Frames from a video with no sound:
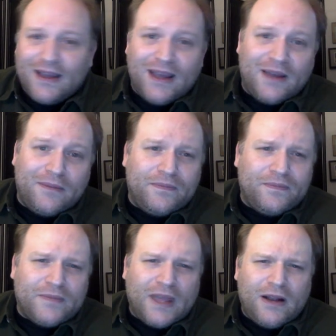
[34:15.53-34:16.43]

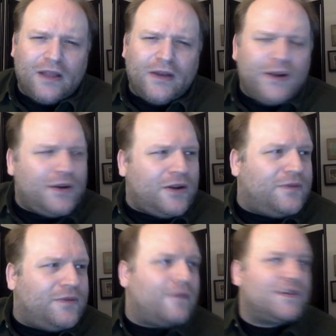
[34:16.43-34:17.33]
And although I don't know
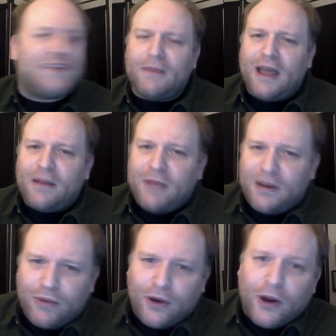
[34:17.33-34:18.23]
if we ever see him animate
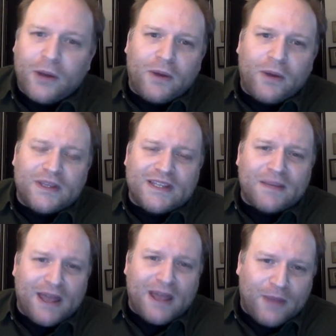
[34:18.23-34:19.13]
a bird, but we see
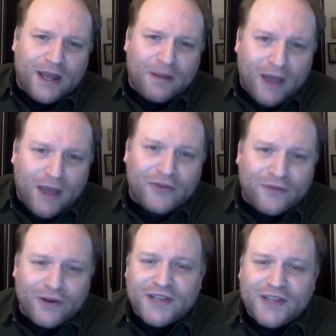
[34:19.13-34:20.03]
him animate a mouse,
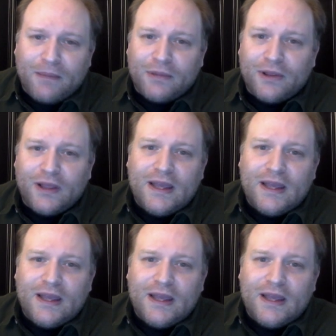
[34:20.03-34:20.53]
for example.